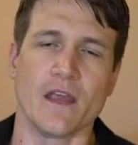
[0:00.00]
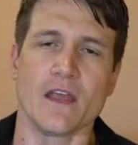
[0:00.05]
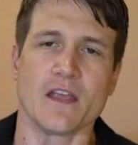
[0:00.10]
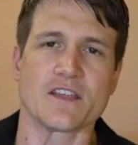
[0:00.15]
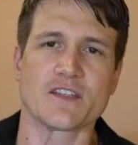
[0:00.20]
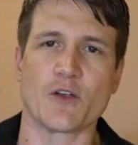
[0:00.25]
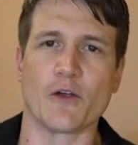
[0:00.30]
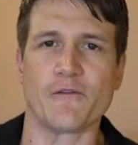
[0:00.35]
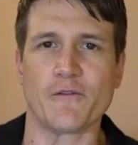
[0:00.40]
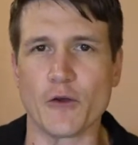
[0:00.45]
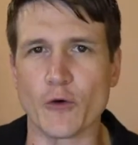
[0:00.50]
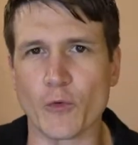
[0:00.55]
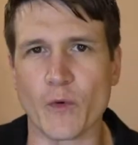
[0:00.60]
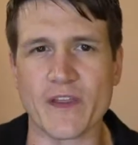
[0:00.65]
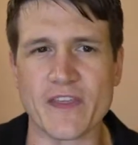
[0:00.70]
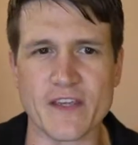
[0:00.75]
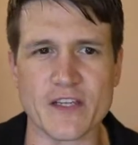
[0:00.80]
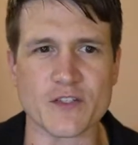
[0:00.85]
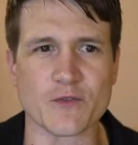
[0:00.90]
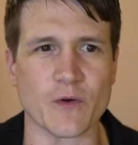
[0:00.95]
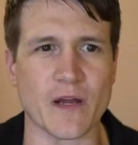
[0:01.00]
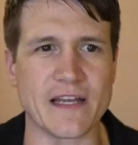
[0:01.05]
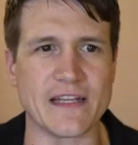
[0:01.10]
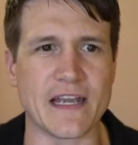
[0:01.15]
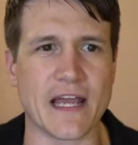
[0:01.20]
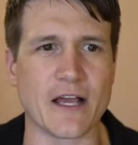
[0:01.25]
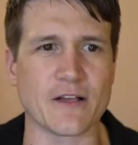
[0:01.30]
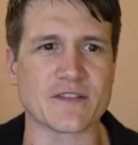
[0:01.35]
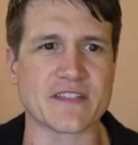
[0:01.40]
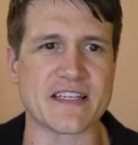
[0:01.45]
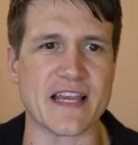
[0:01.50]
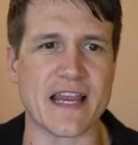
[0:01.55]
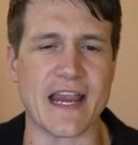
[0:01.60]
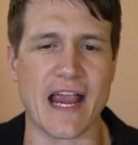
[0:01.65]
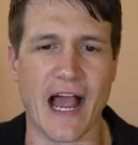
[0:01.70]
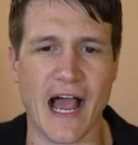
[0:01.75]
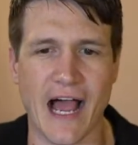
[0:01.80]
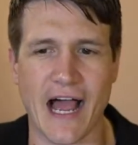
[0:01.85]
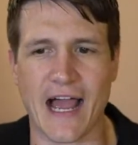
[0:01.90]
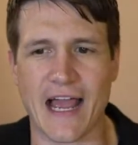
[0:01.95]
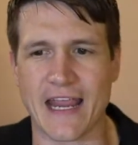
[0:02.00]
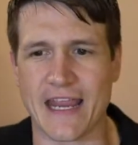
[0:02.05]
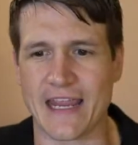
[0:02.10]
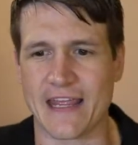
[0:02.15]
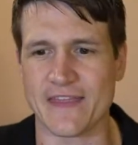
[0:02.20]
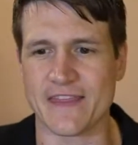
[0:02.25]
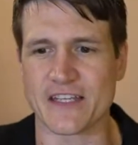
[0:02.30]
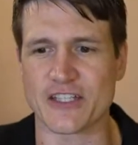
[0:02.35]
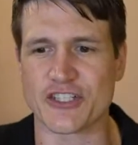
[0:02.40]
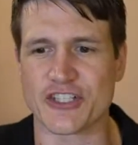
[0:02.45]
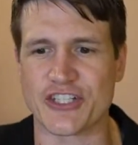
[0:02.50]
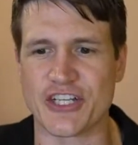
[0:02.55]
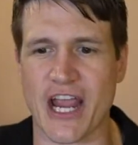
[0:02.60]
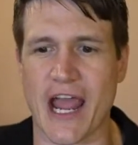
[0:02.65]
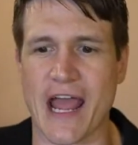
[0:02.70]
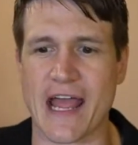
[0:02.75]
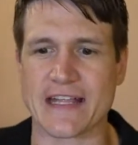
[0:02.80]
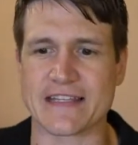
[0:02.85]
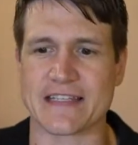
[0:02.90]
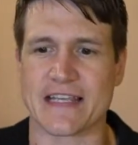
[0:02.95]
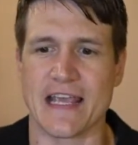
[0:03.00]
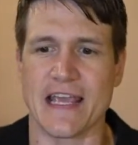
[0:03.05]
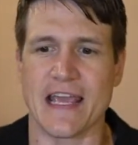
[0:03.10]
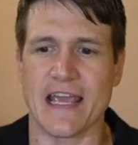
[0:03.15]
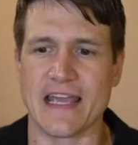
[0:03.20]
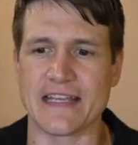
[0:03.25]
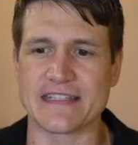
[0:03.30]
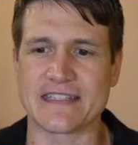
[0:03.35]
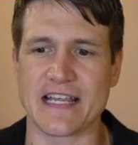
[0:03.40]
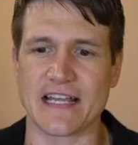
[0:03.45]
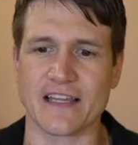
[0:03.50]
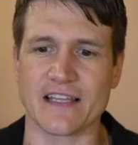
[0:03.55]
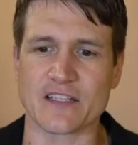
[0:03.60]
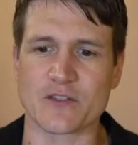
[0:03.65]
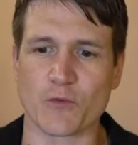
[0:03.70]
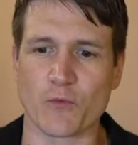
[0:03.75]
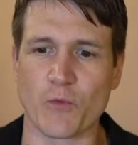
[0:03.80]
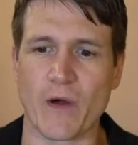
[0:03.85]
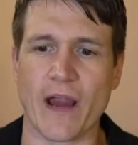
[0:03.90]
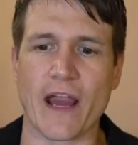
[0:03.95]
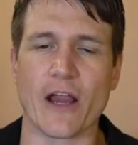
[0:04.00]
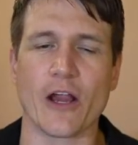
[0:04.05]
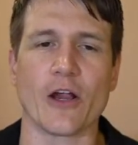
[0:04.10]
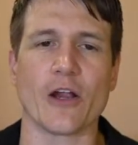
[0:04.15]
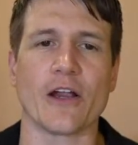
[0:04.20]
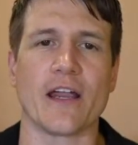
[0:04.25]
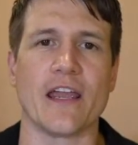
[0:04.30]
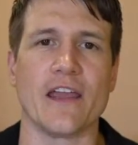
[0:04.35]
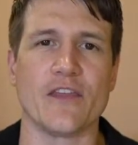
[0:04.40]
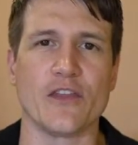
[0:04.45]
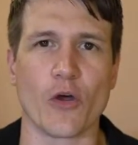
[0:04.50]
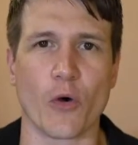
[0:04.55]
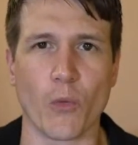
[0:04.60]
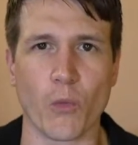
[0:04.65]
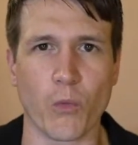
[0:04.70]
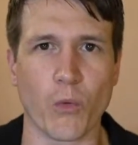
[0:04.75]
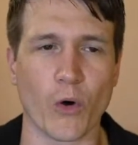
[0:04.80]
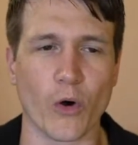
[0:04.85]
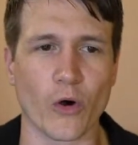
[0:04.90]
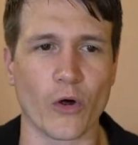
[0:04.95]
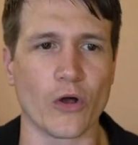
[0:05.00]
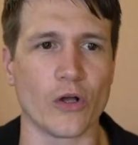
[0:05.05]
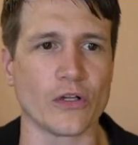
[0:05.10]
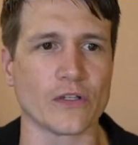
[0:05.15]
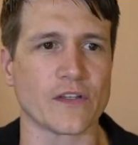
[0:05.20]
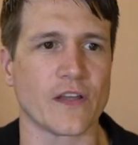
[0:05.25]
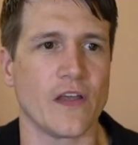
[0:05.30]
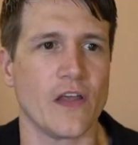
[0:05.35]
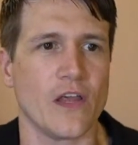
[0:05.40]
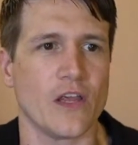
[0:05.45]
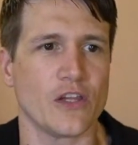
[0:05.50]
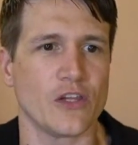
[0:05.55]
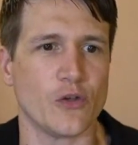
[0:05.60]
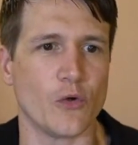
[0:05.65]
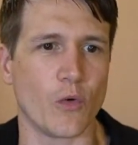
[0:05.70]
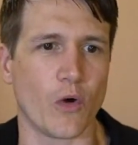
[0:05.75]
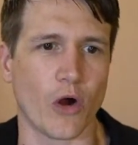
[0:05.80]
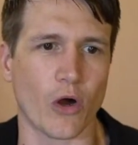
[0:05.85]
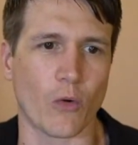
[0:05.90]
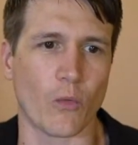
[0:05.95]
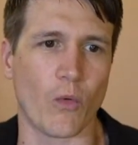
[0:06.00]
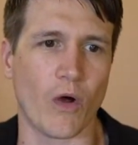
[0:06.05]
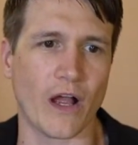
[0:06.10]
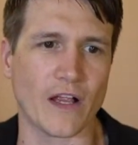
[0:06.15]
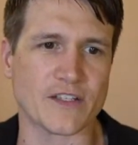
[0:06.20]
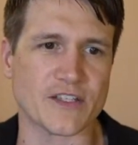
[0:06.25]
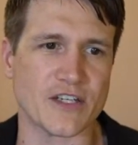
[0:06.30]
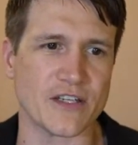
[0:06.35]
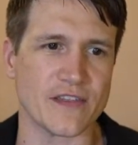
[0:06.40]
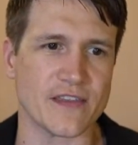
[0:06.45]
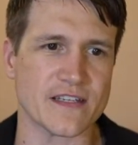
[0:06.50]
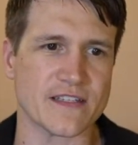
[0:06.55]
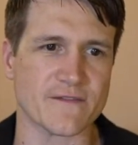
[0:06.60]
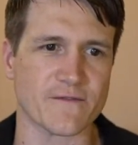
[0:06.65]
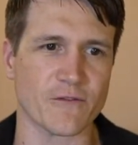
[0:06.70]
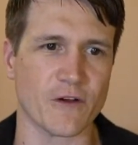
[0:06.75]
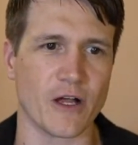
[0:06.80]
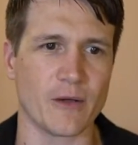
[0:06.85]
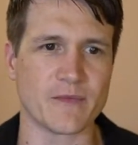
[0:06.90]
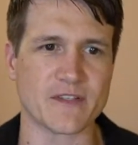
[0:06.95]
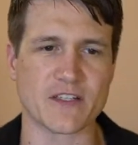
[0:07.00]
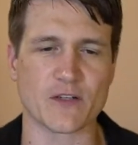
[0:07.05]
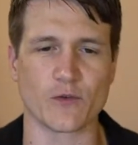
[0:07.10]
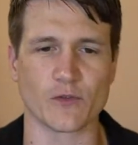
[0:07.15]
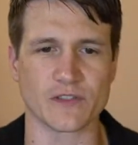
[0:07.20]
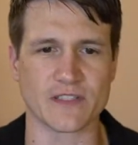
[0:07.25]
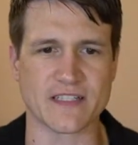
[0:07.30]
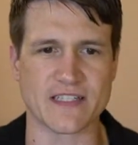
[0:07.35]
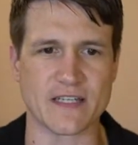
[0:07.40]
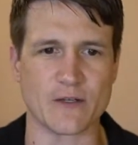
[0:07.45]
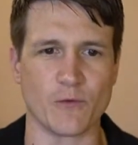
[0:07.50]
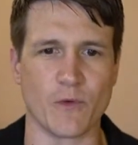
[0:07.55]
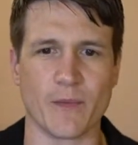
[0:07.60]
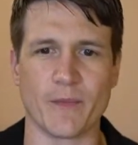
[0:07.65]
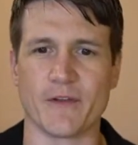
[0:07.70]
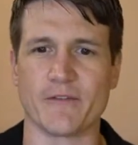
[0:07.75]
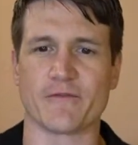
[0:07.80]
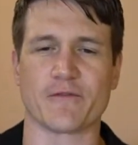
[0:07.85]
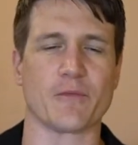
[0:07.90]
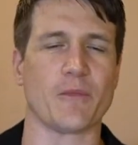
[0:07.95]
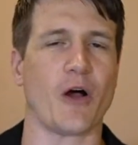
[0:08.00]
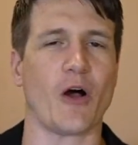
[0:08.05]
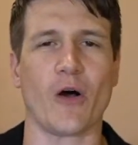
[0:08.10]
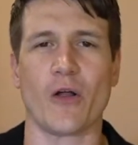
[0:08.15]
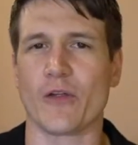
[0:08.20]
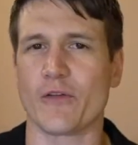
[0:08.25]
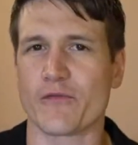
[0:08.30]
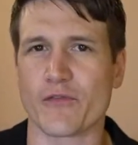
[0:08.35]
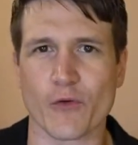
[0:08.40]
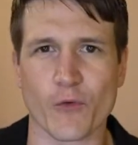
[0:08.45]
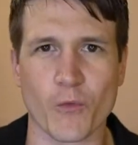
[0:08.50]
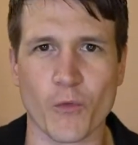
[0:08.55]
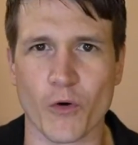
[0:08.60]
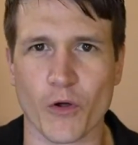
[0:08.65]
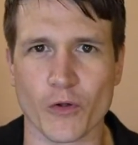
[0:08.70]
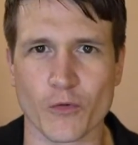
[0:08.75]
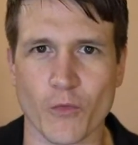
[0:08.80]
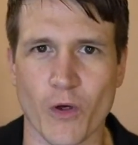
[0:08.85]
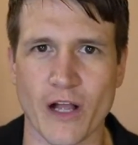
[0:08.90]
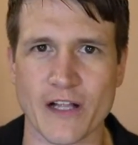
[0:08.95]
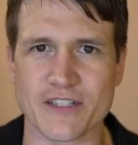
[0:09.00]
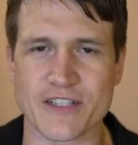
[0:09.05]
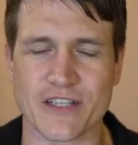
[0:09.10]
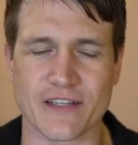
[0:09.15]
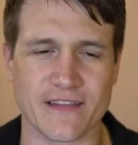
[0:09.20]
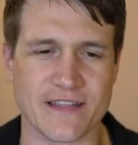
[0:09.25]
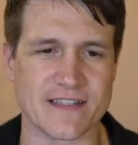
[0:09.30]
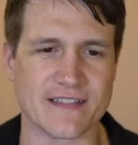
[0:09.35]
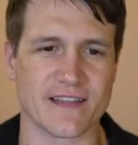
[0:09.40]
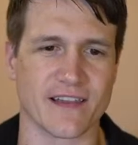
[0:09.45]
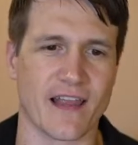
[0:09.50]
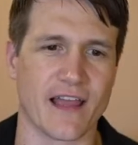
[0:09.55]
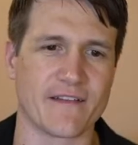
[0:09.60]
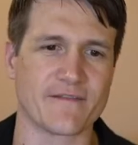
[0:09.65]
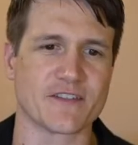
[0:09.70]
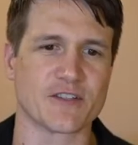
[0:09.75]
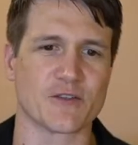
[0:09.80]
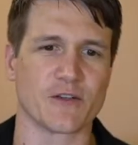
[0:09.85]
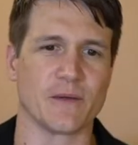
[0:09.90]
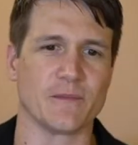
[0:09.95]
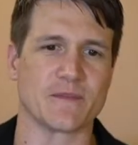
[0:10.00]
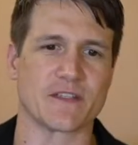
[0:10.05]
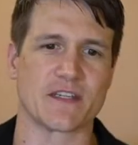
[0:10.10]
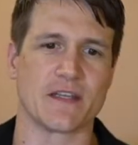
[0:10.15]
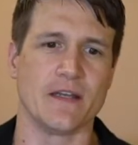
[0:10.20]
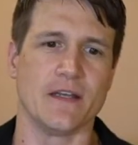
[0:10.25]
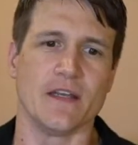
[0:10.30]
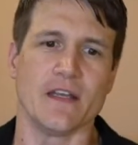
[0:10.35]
So if you're with us right now, say hi in the chat and tell us where in the world you are watching this from. It's cool to see women from all over the world watching these live streams.